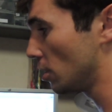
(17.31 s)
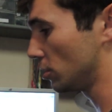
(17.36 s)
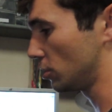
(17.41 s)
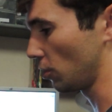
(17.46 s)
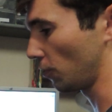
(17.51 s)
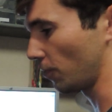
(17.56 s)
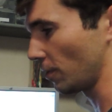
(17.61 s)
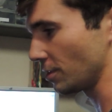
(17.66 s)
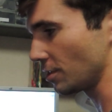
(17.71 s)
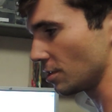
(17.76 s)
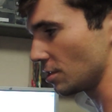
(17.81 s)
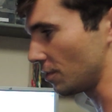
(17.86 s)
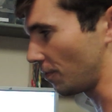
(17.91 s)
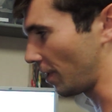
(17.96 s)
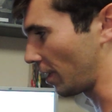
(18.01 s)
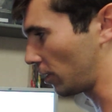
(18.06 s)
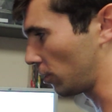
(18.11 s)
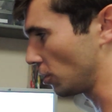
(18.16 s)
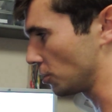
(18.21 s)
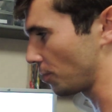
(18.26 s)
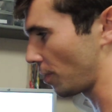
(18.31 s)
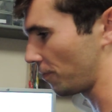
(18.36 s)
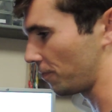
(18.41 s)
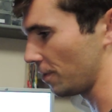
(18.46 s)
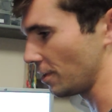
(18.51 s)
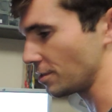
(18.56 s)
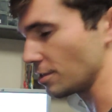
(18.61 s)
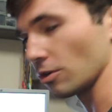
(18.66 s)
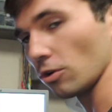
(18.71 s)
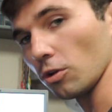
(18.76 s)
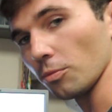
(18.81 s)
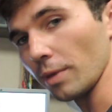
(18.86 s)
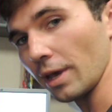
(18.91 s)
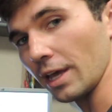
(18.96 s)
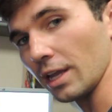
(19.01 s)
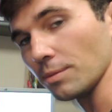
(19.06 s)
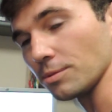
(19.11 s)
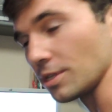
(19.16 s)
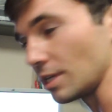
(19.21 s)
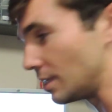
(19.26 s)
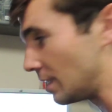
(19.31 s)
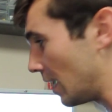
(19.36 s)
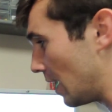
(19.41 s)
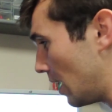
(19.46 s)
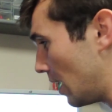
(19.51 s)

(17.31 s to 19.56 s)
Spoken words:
So for instance, if I close my fist and hold my hand upside